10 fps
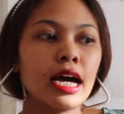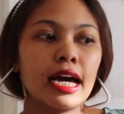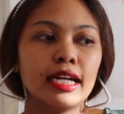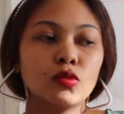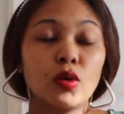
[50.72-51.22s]

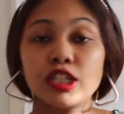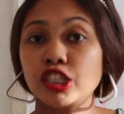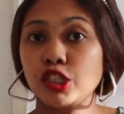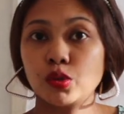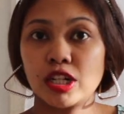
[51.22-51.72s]
And
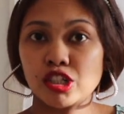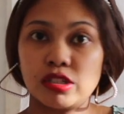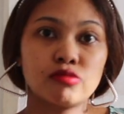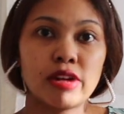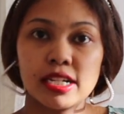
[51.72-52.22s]
what did you
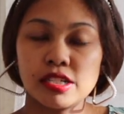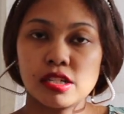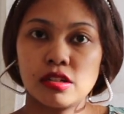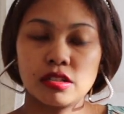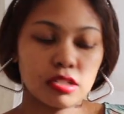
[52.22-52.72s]
actually
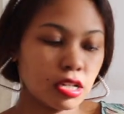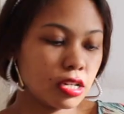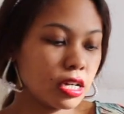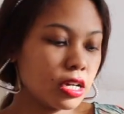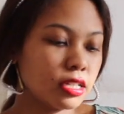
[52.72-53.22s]
write on
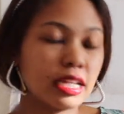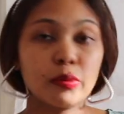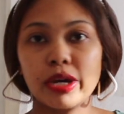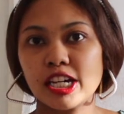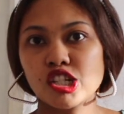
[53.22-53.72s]

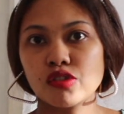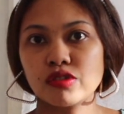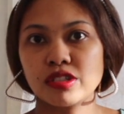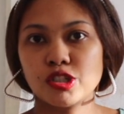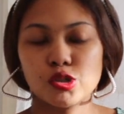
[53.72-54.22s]
that page if
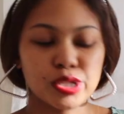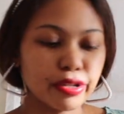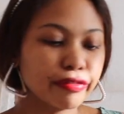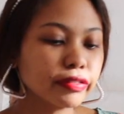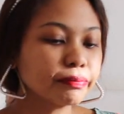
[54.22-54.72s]
you did it yourself?